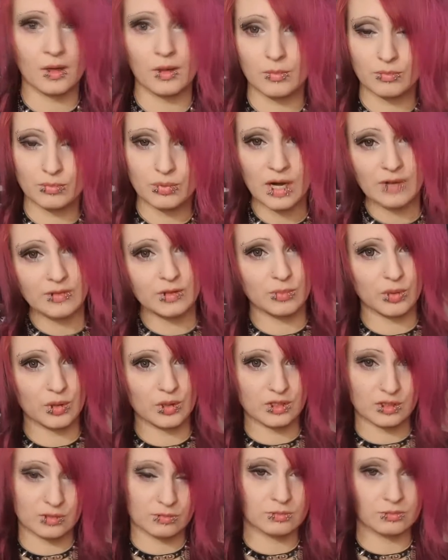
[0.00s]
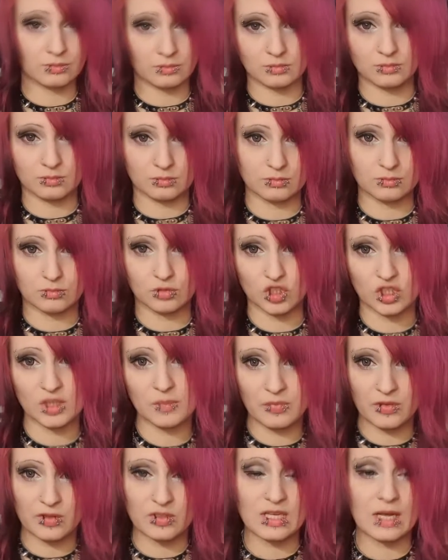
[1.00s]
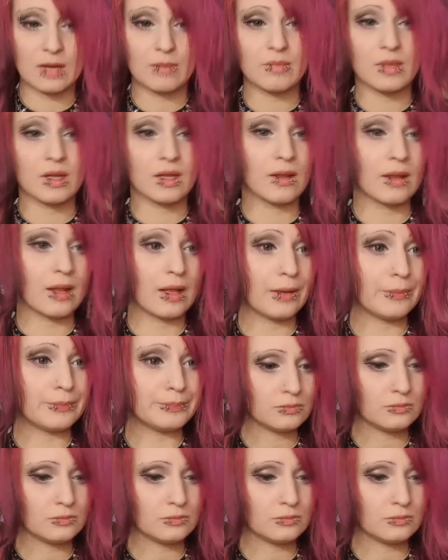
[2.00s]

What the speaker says: private person, ship to them and then